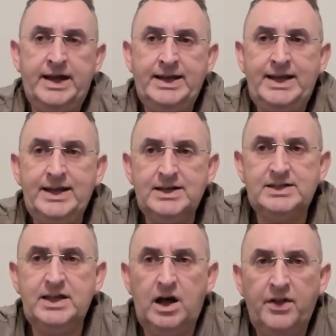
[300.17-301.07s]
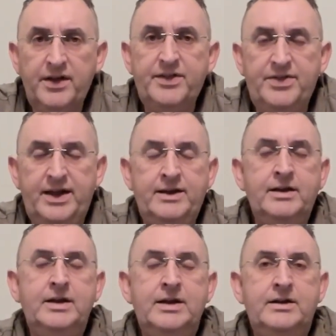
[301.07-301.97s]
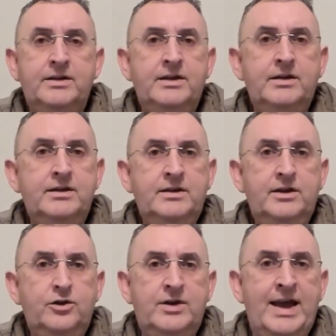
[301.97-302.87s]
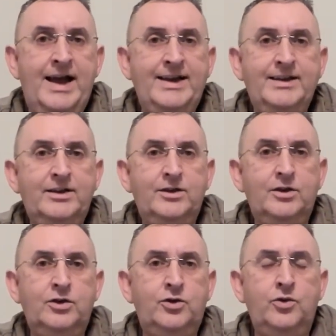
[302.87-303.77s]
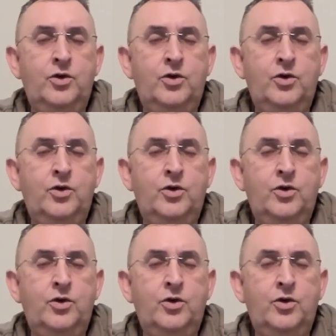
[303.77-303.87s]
And here is the other thing that you can't do